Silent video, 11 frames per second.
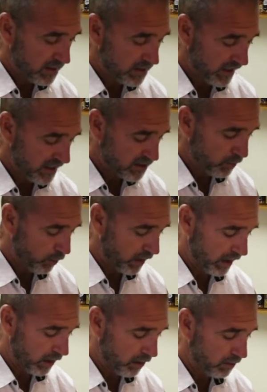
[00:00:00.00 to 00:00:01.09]
takes a
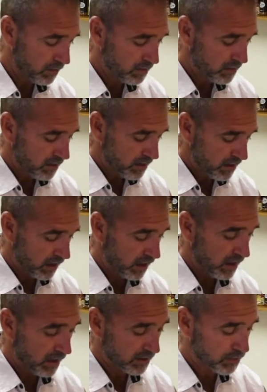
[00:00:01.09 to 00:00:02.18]
while
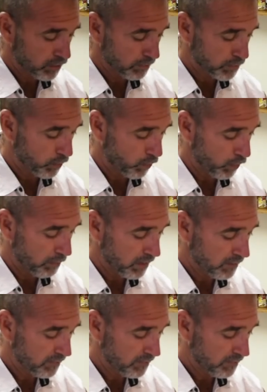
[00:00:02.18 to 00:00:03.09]
to absorb